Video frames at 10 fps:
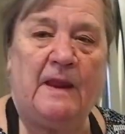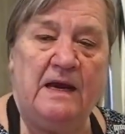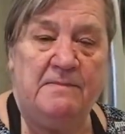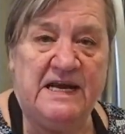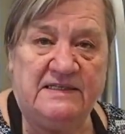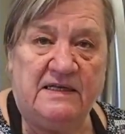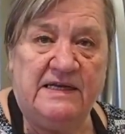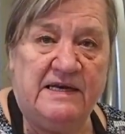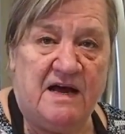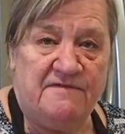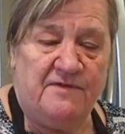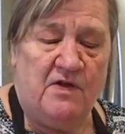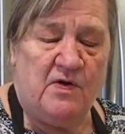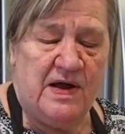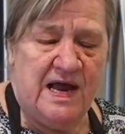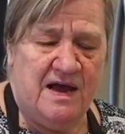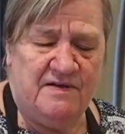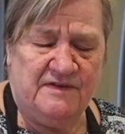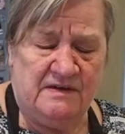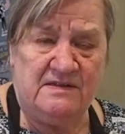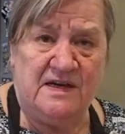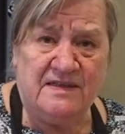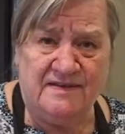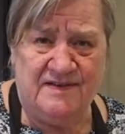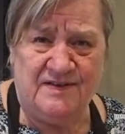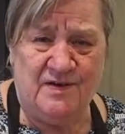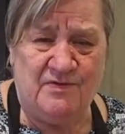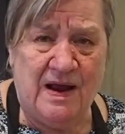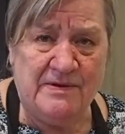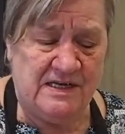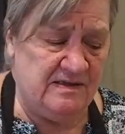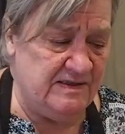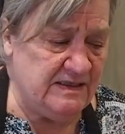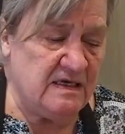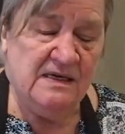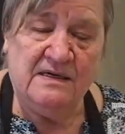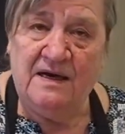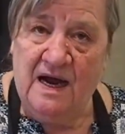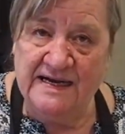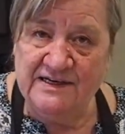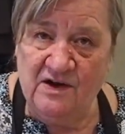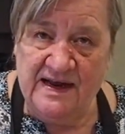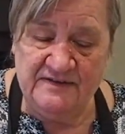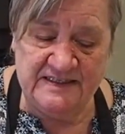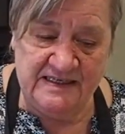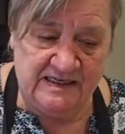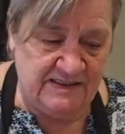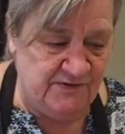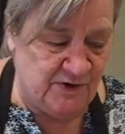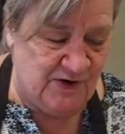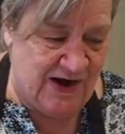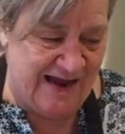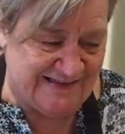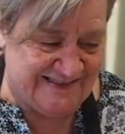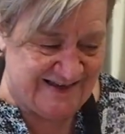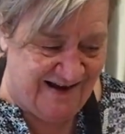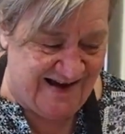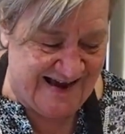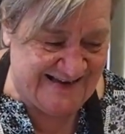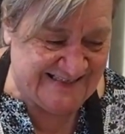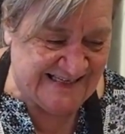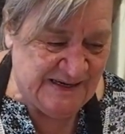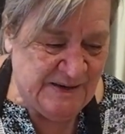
And amazingly enough, although I have dozens of ramekins, I did not have 6 of the correct size.